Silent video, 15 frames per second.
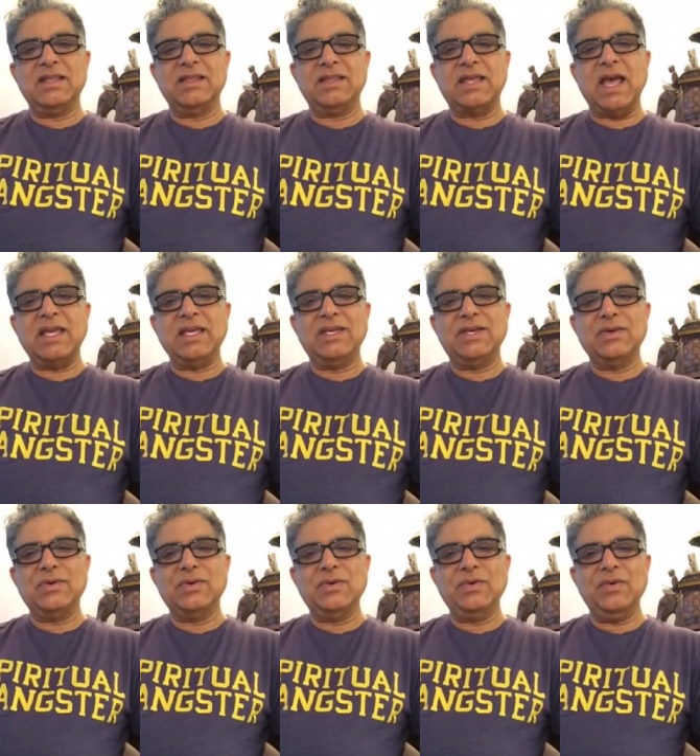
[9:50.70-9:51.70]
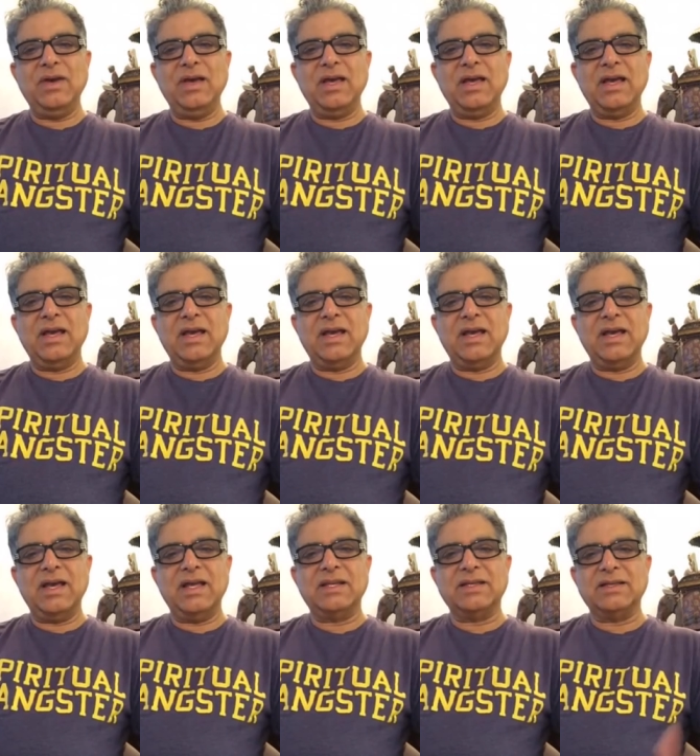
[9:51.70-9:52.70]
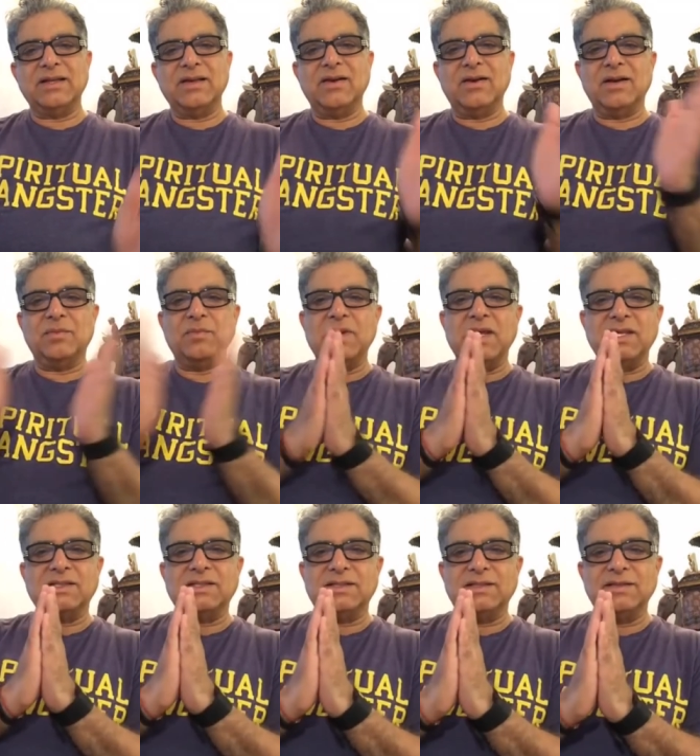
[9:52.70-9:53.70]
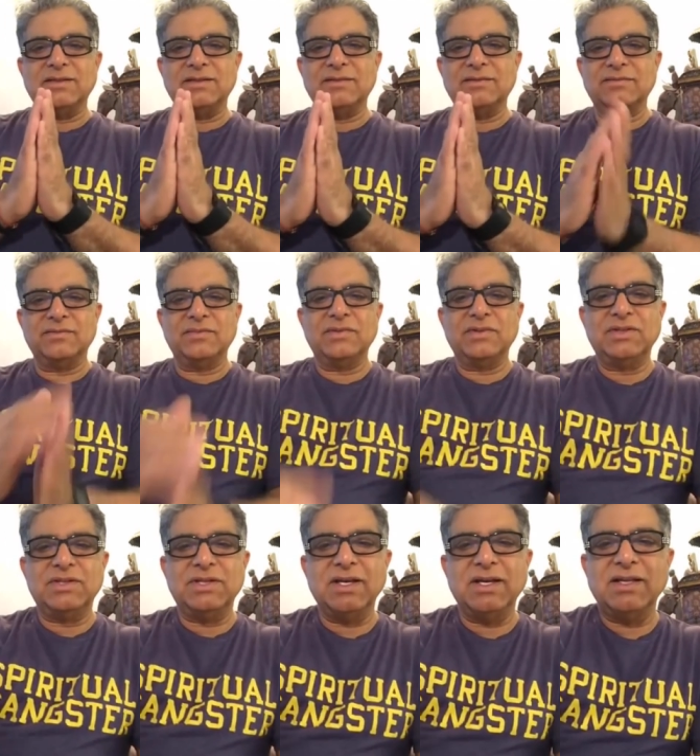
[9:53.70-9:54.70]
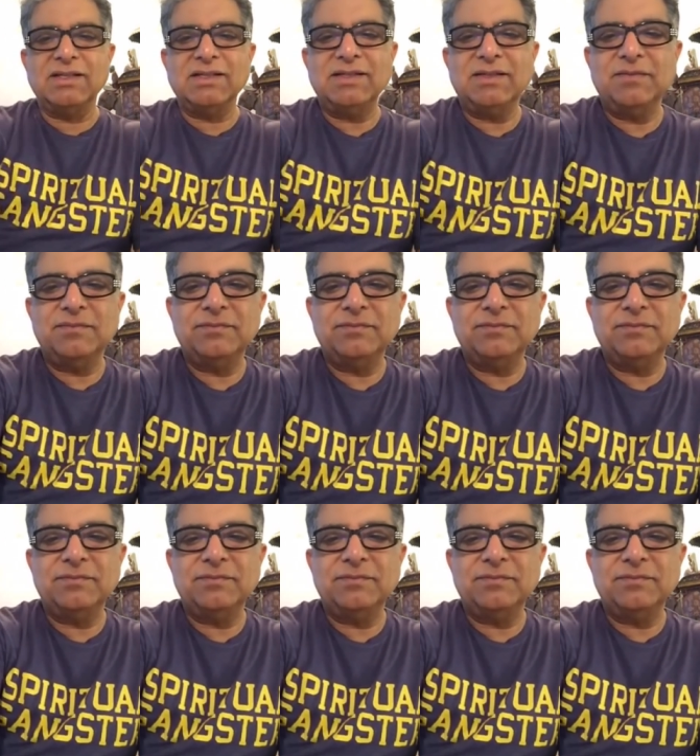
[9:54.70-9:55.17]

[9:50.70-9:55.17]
Thank you and God bless. Cheers.